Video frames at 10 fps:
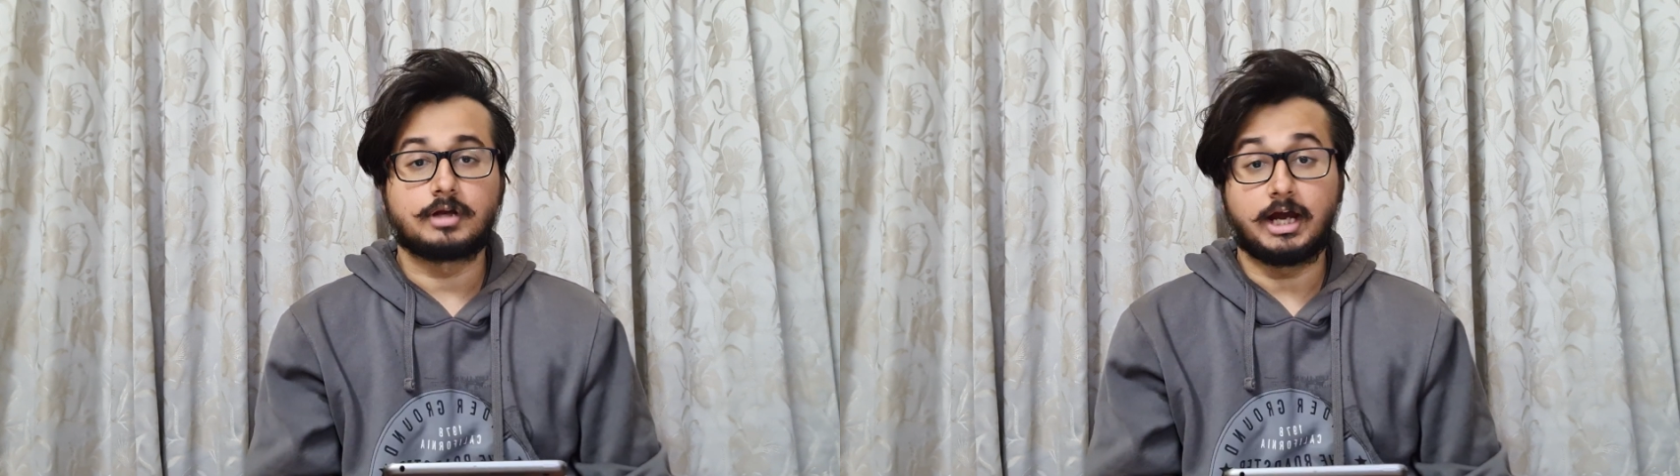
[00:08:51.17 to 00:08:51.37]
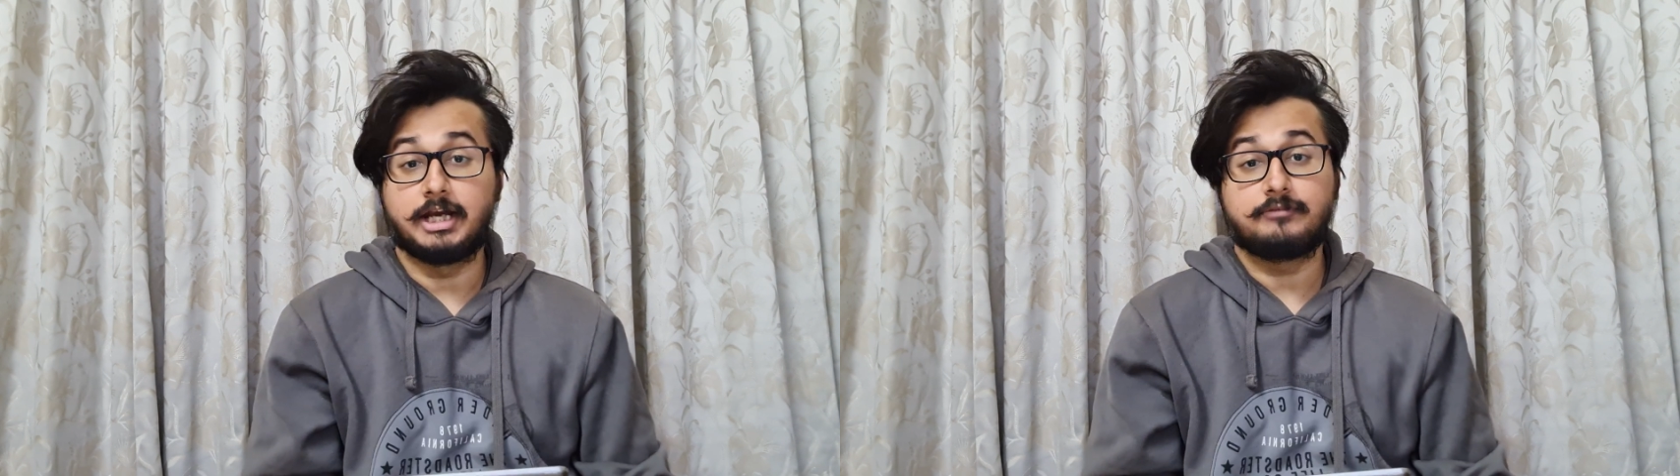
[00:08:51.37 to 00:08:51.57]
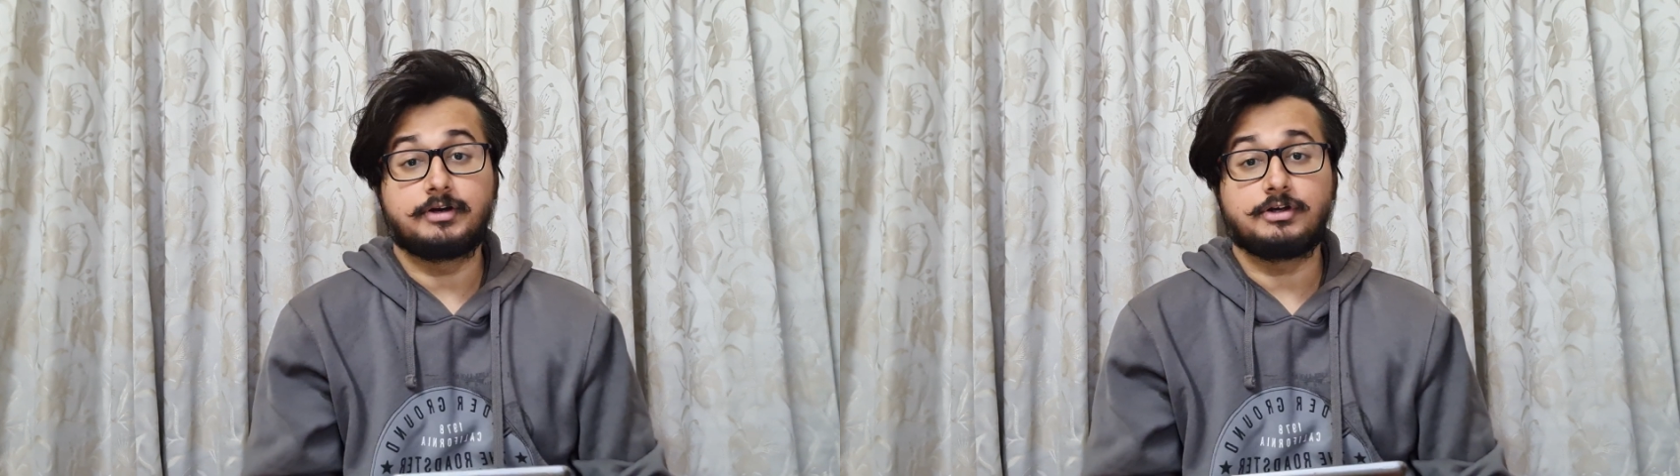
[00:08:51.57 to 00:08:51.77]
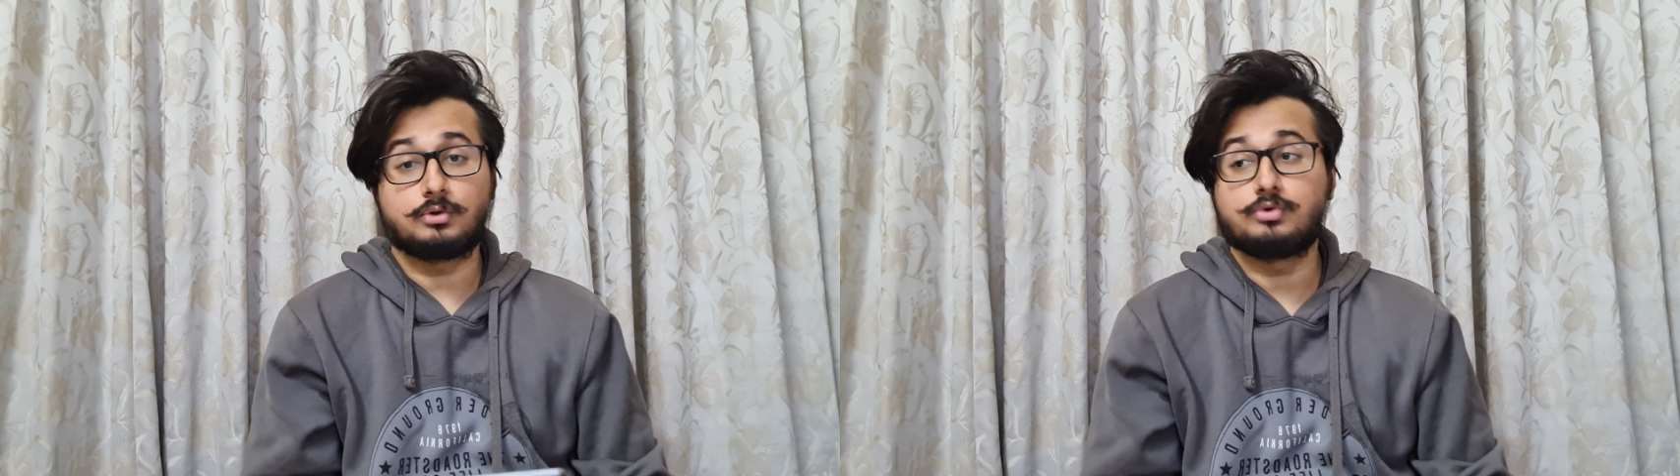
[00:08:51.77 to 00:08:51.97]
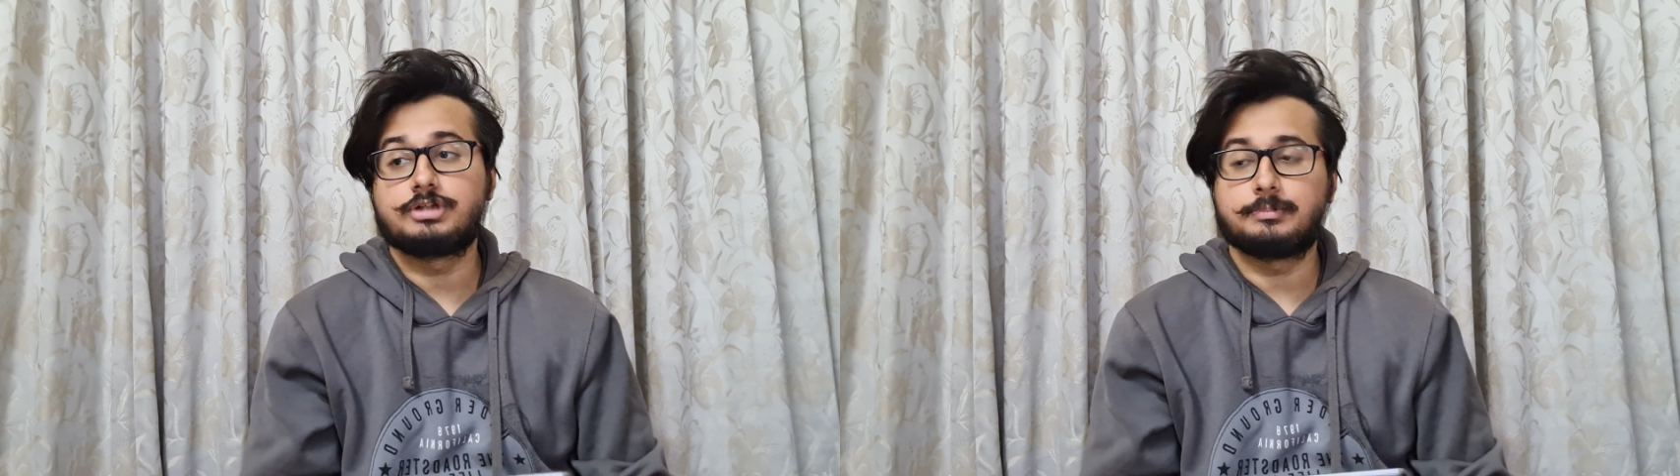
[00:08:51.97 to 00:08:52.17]
and even
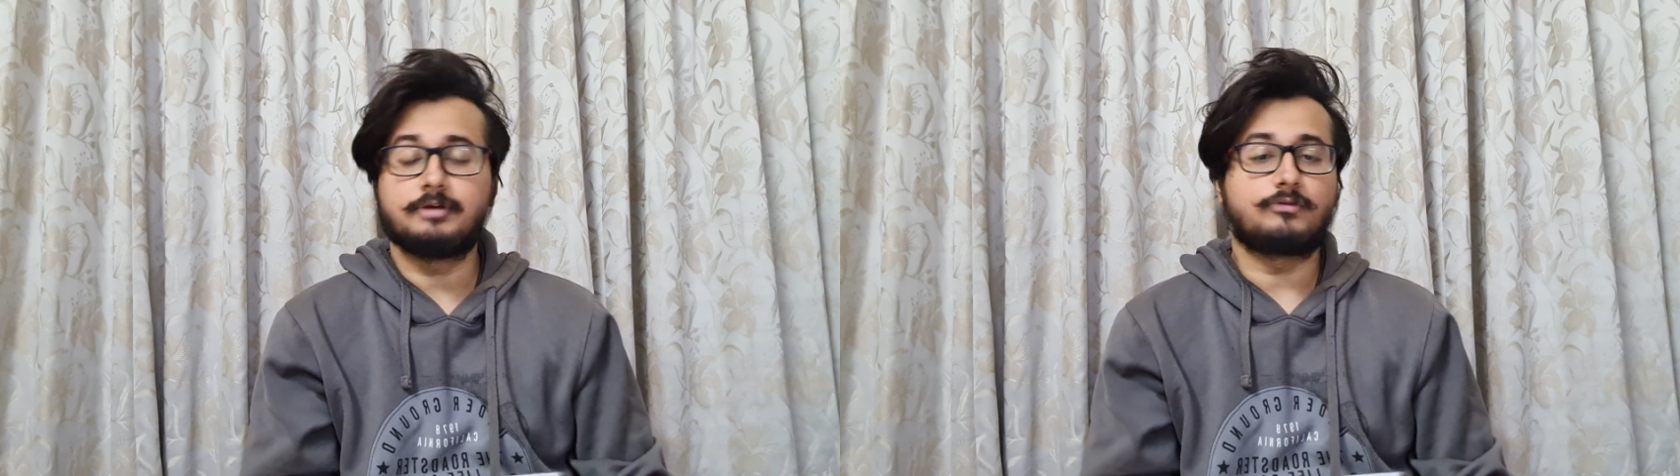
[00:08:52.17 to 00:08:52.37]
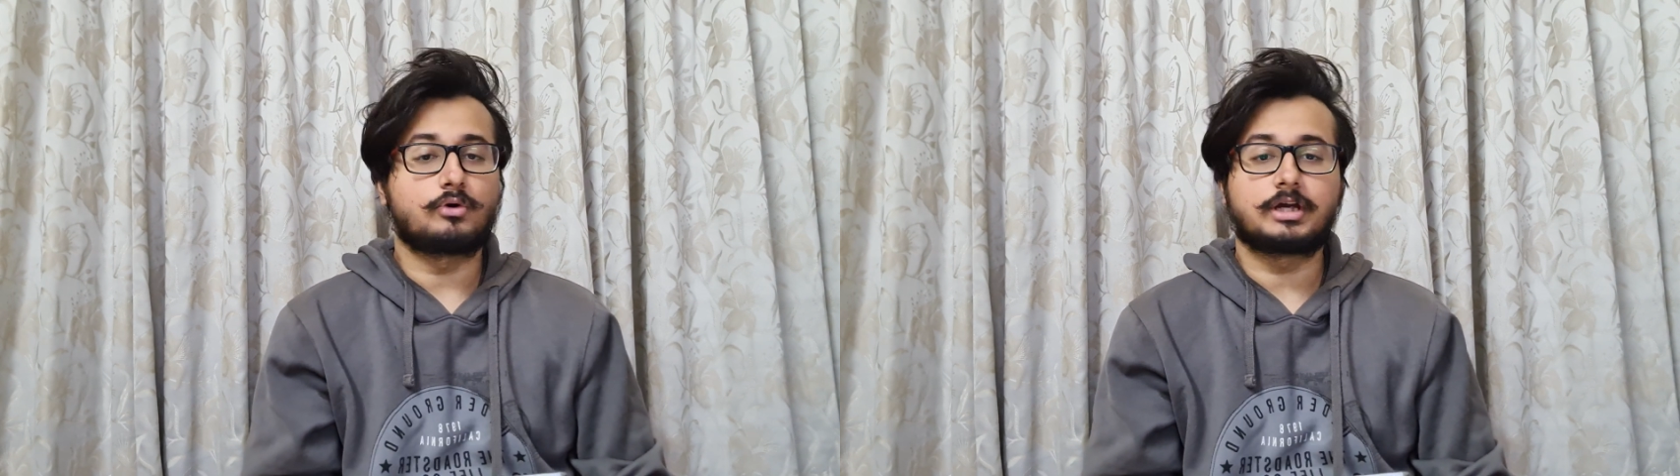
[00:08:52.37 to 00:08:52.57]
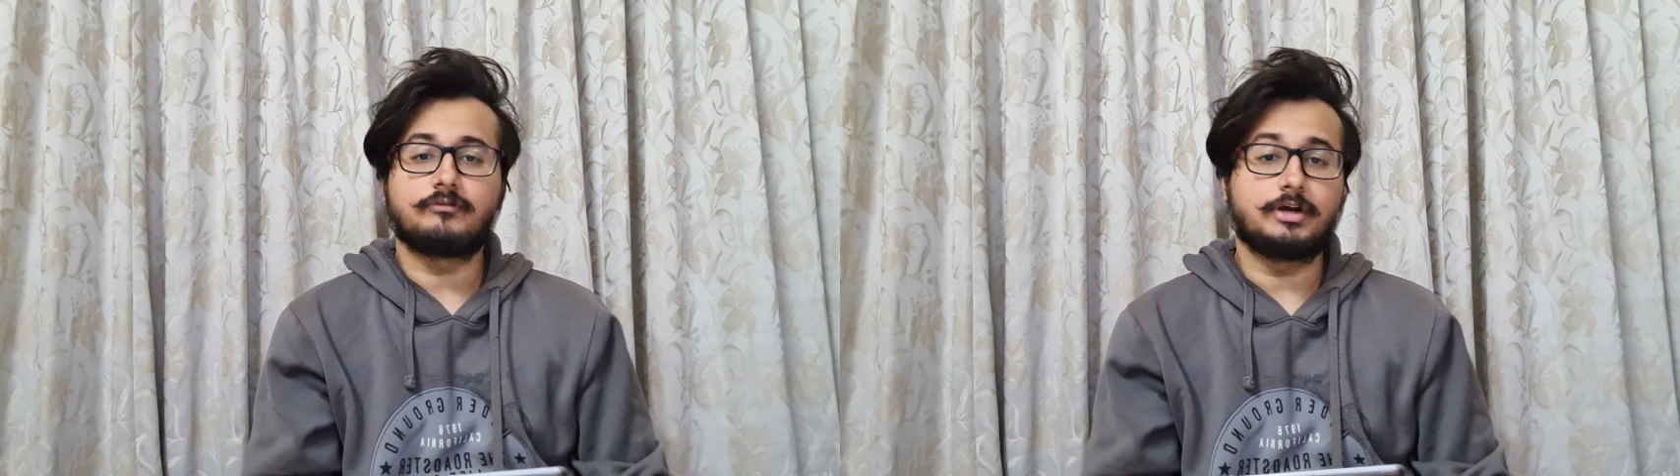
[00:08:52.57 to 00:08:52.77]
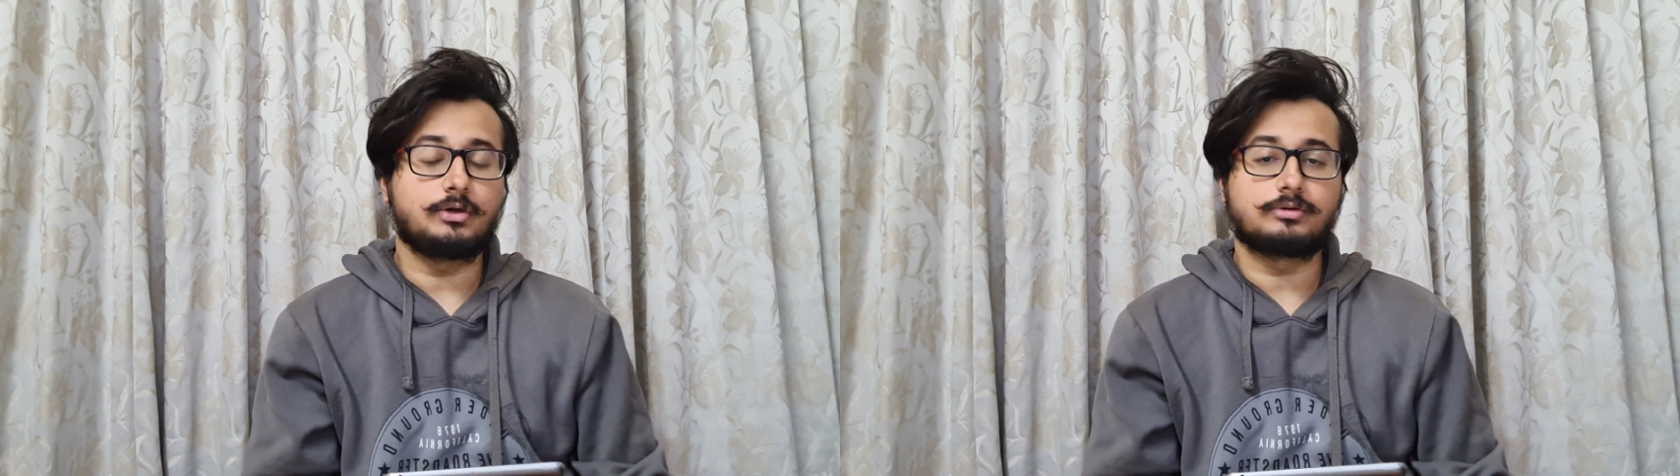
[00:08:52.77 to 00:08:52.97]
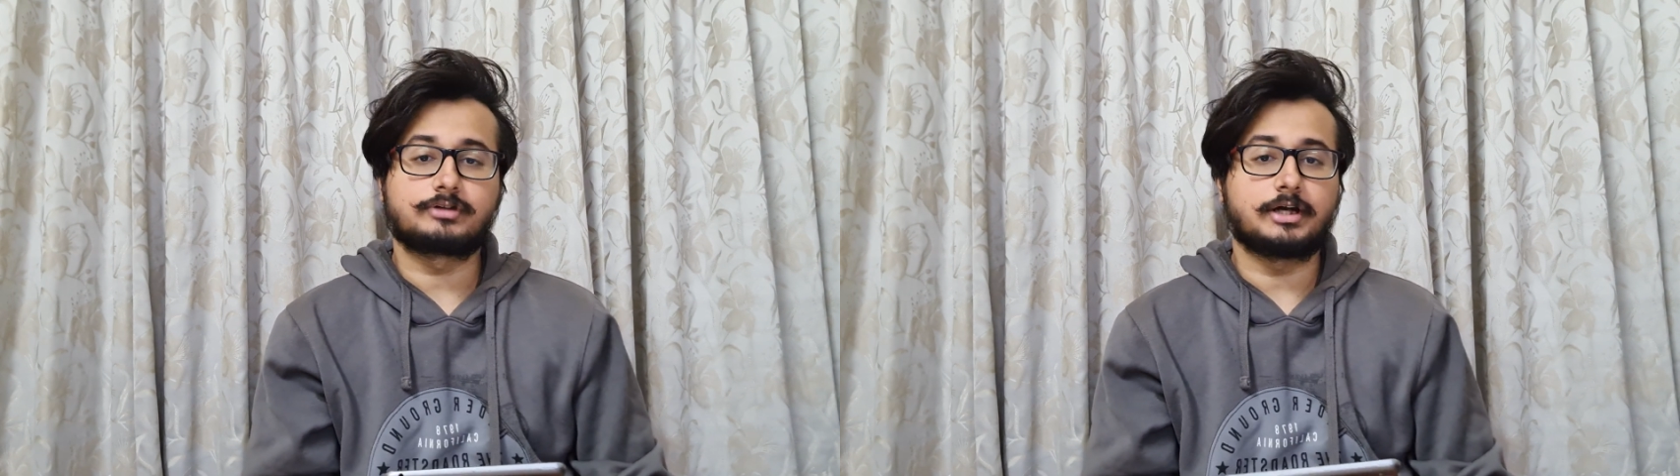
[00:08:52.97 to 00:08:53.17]
2GB 4K
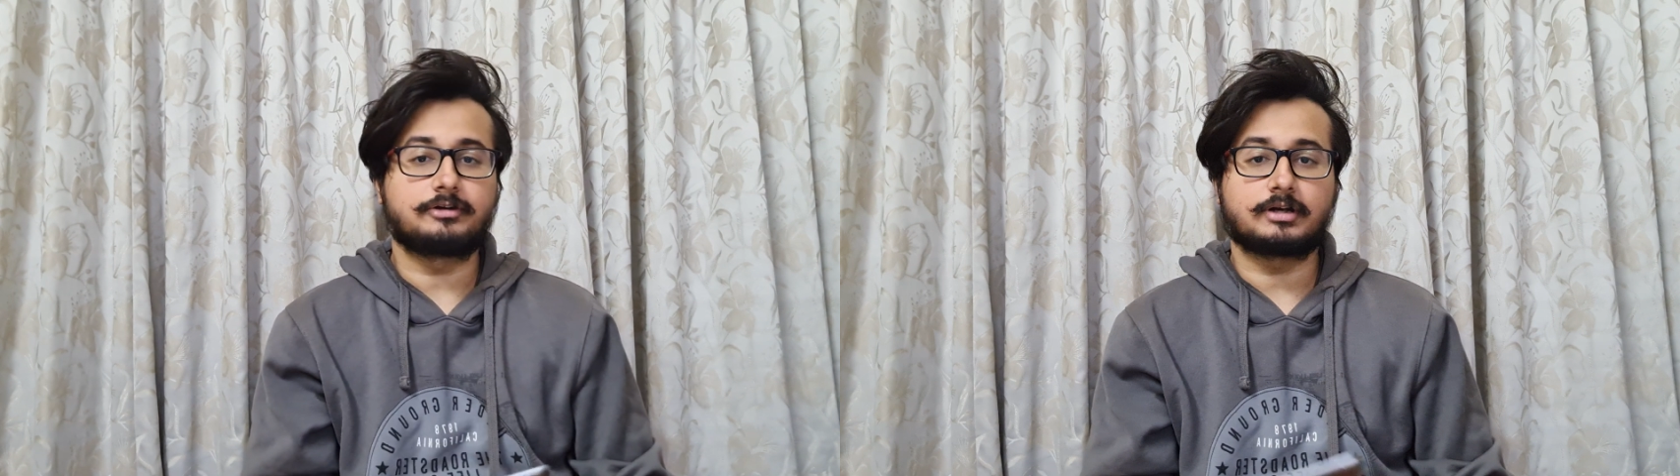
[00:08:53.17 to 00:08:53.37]
videos get